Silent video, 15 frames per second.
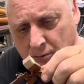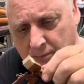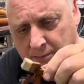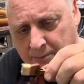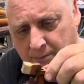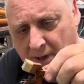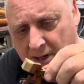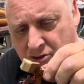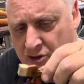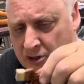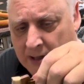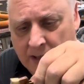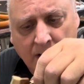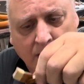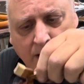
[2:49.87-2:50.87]
much,
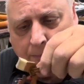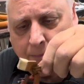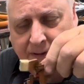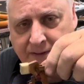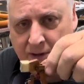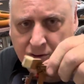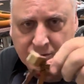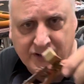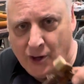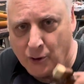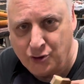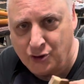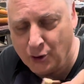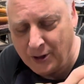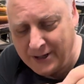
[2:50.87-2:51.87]
but there's no
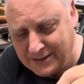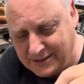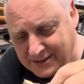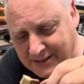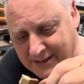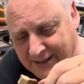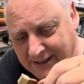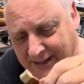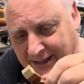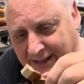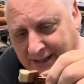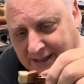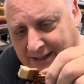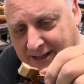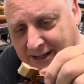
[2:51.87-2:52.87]
choice.
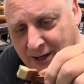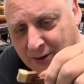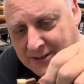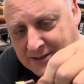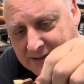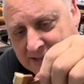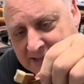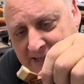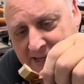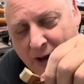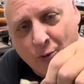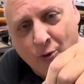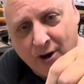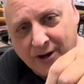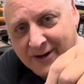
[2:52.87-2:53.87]
You know, he's going to get
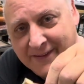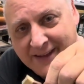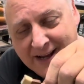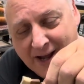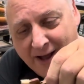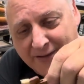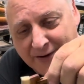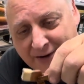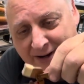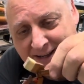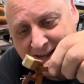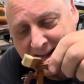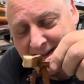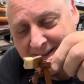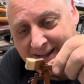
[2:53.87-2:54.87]
one or the other,
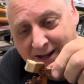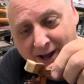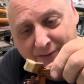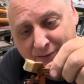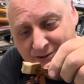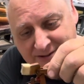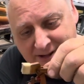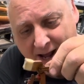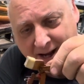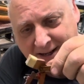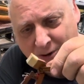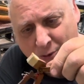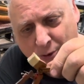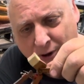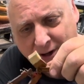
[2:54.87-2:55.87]
and the other is not going
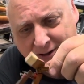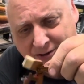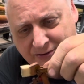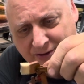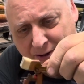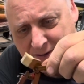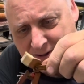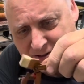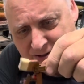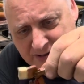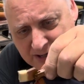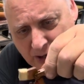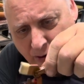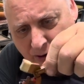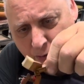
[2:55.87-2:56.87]
to work, so this is the
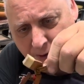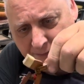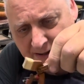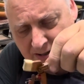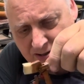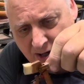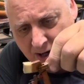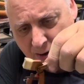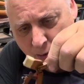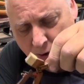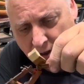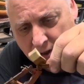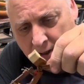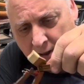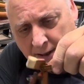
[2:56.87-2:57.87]
only one that's going to work.
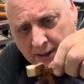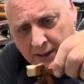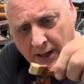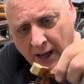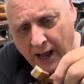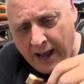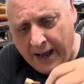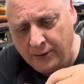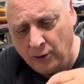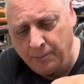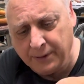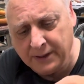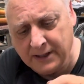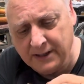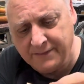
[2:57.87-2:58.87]
I don't
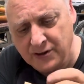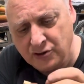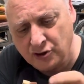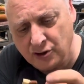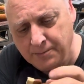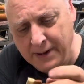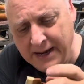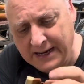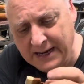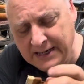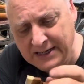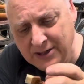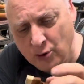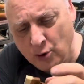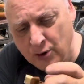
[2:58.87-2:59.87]
believe this should make any
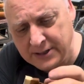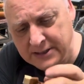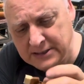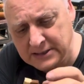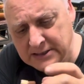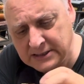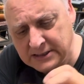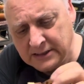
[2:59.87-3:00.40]
noise,